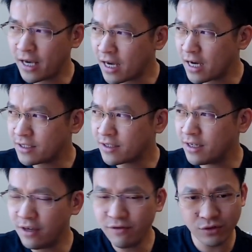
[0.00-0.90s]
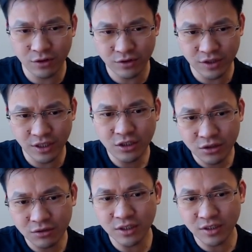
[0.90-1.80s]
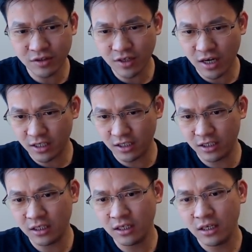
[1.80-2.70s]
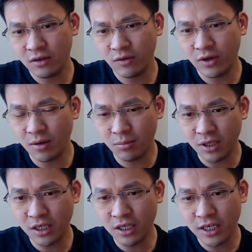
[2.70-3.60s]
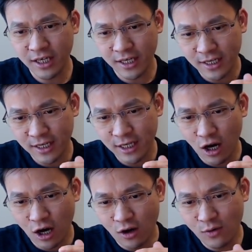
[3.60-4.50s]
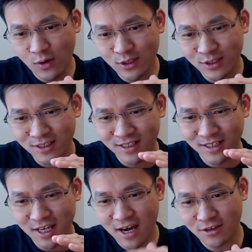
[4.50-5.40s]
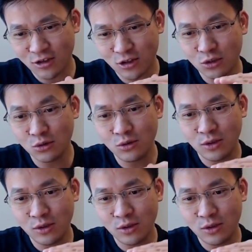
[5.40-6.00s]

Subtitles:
AI's influence into the society will be always attached to